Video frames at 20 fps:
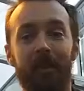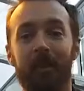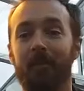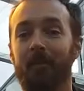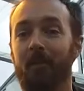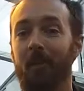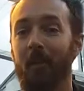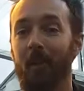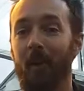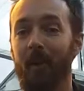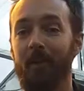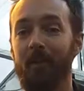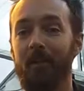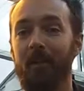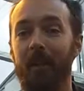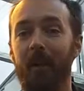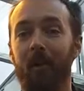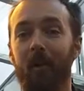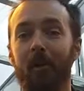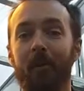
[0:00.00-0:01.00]
the lights
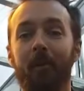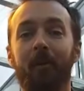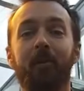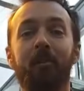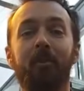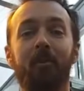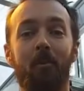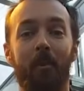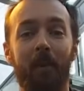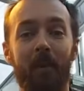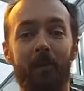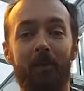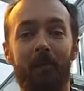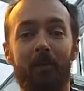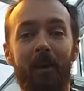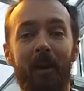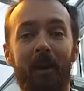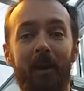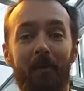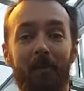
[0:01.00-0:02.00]
stay on
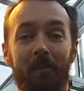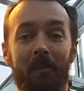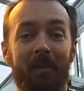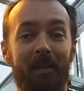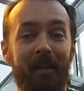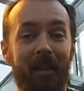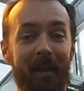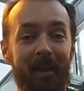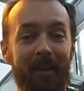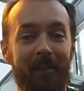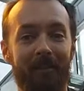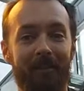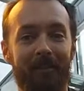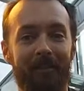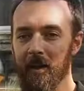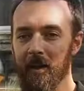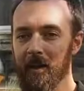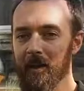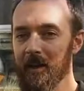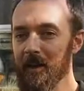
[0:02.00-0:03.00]
24 hours a day.
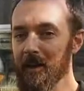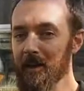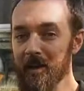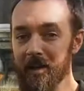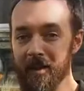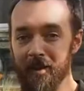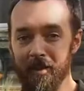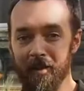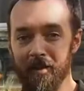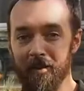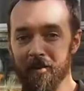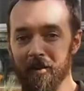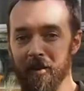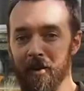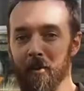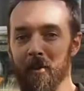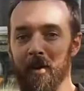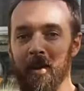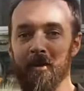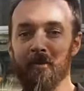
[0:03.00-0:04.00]
In here,
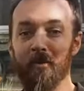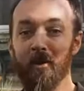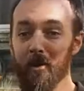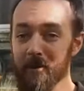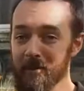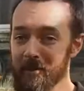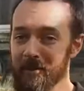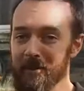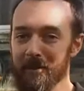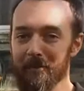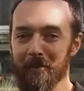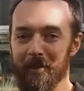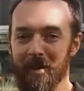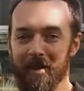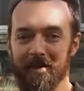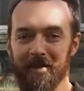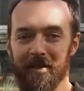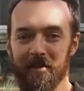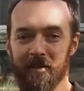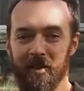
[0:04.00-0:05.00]
we have lots of different
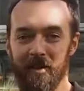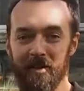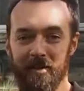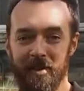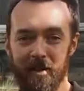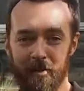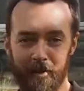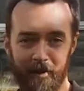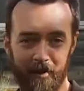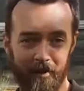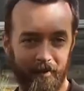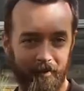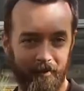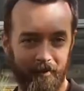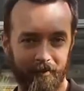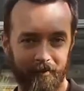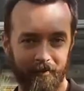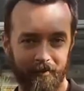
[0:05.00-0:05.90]
activities going on.